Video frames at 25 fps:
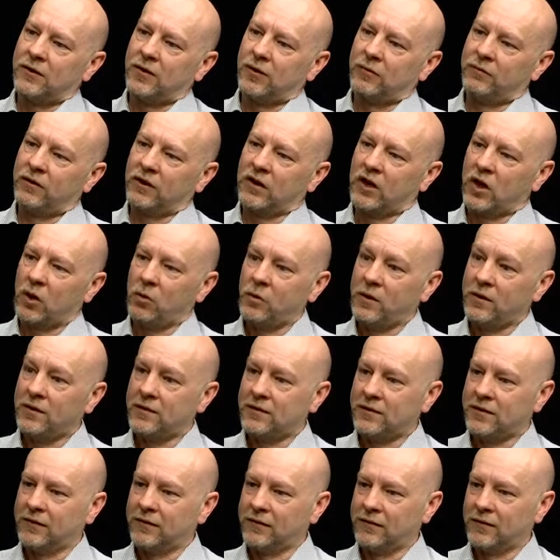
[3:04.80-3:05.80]
of a
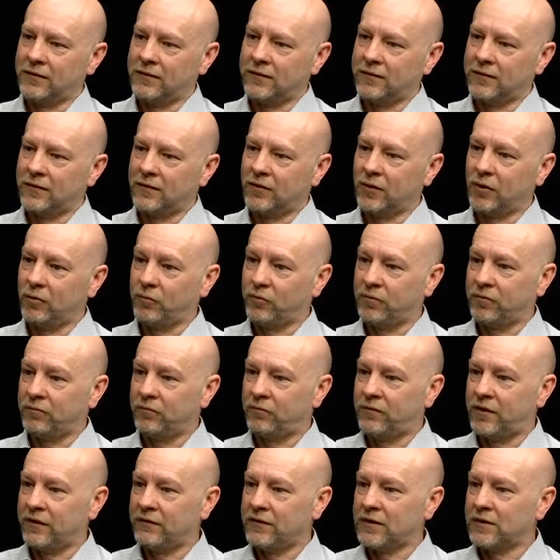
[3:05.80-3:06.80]
coincidence of
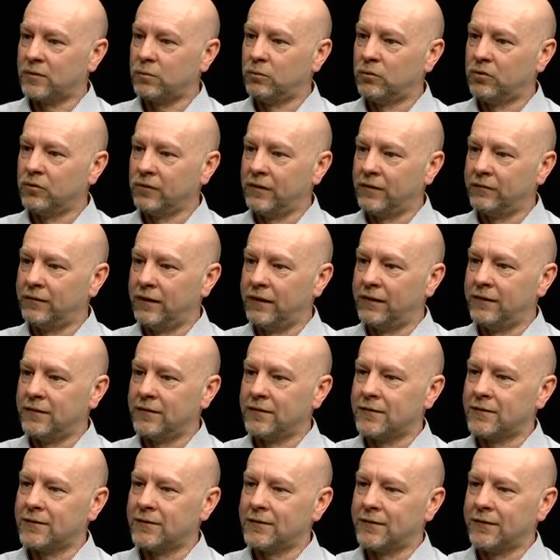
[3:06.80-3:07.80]
very small
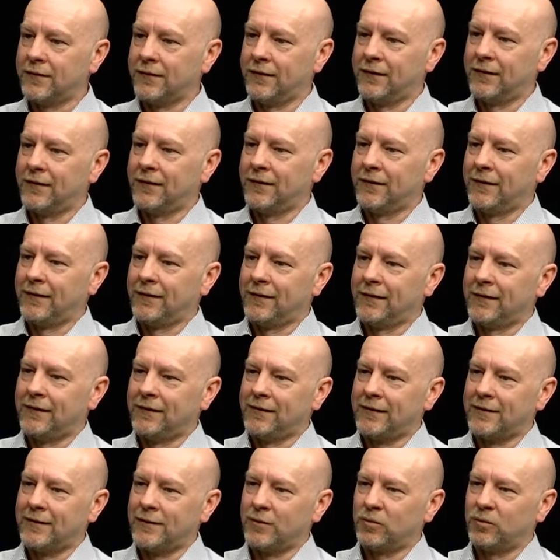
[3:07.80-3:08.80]
events. Uh,
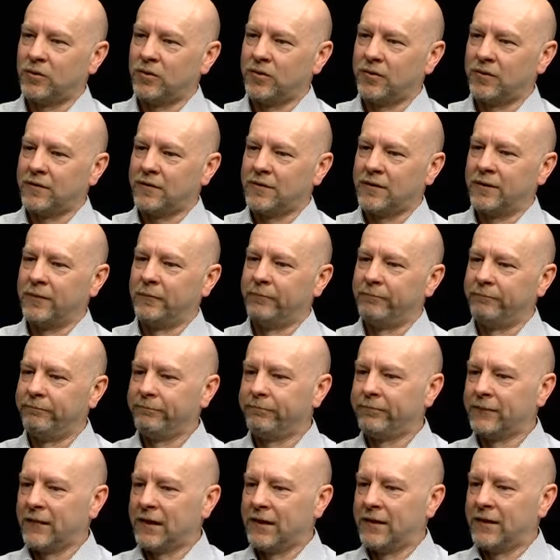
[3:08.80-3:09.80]
this is what um,
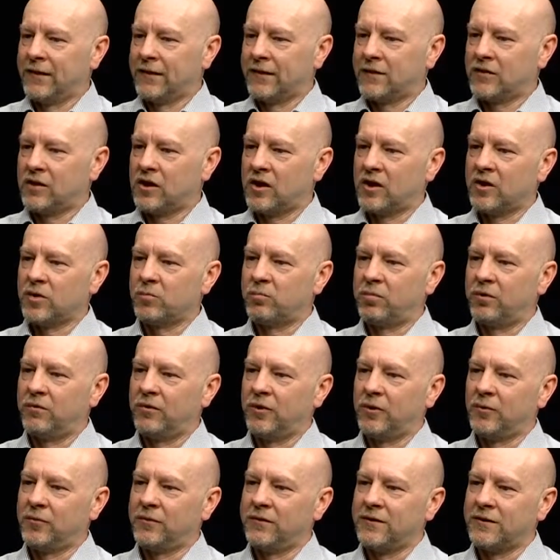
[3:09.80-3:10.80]
Charles
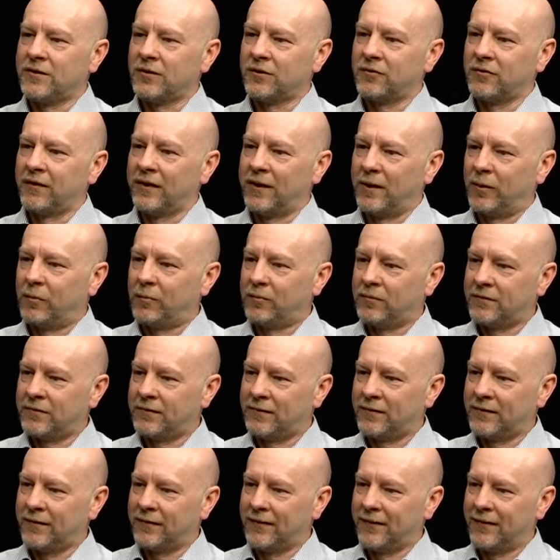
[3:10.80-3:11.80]
Perrow describes
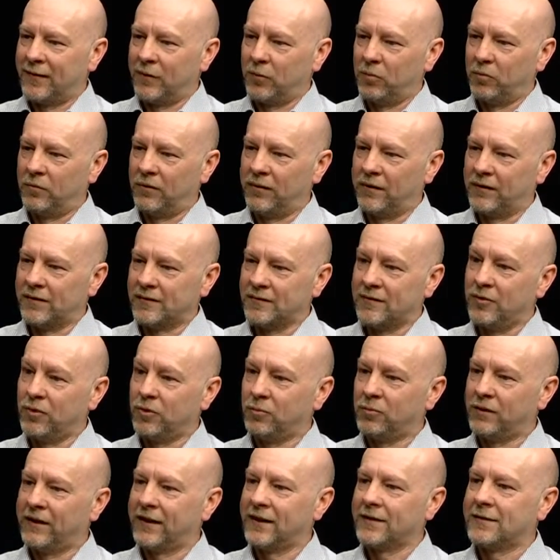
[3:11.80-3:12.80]
um, as
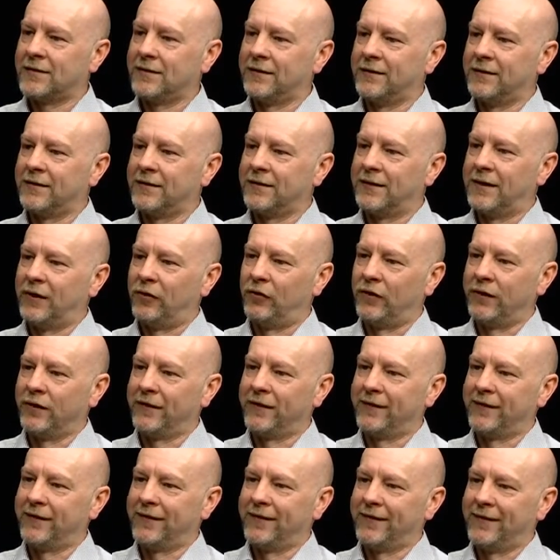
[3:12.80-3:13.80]
normal accident theory,
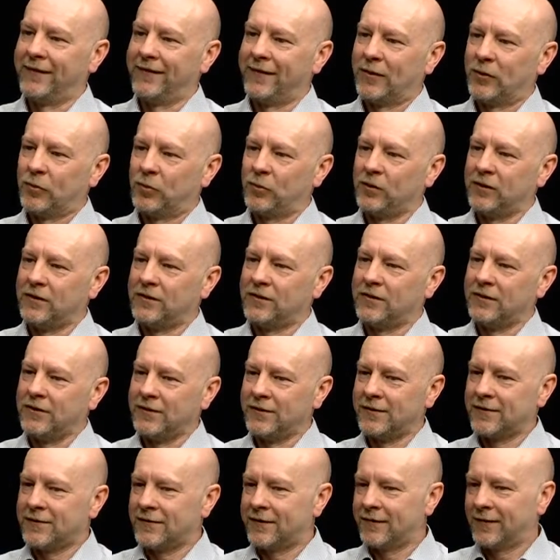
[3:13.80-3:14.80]
which
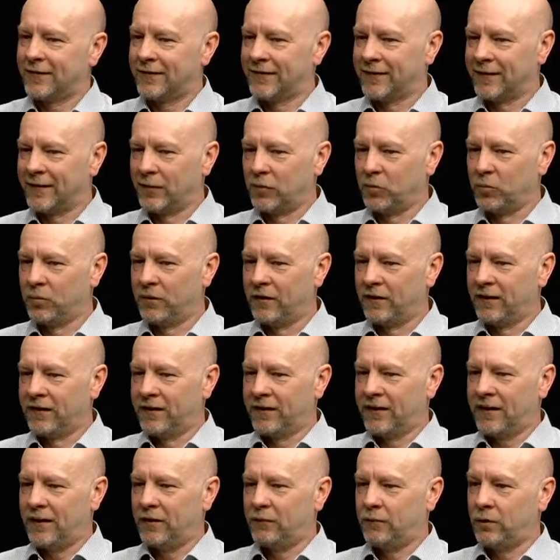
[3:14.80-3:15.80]
is um,
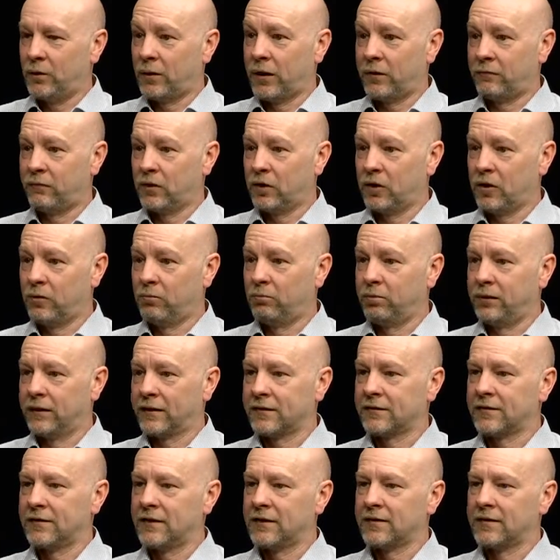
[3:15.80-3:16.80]
if you have a
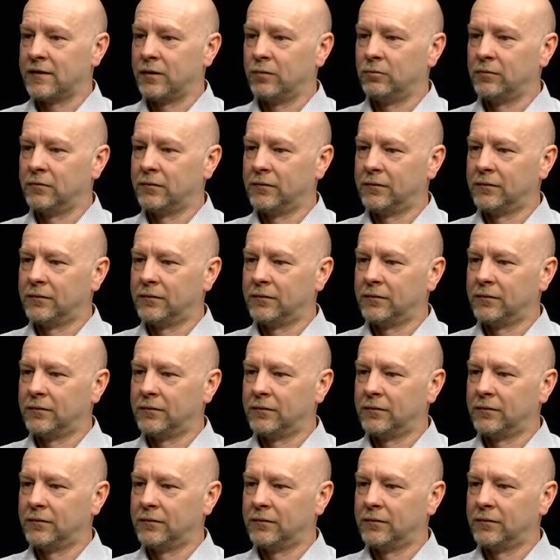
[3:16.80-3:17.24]
complex system